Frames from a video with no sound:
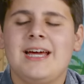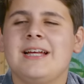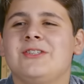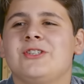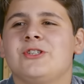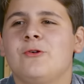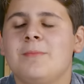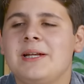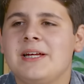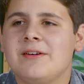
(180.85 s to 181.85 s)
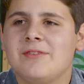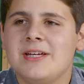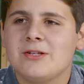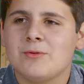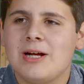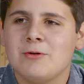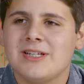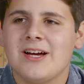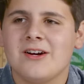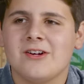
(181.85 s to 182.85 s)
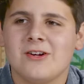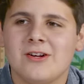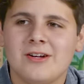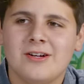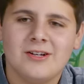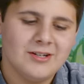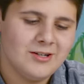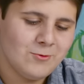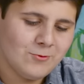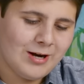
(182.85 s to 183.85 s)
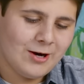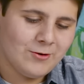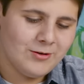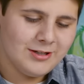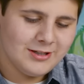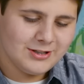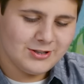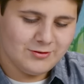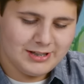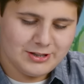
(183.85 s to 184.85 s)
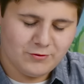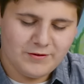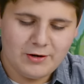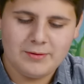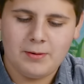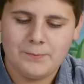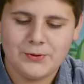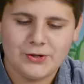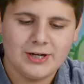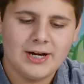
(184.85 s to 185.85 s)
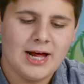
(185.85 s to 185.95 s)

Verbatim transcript: I ate so many of these when I was younger. Wow. So these were very popular in the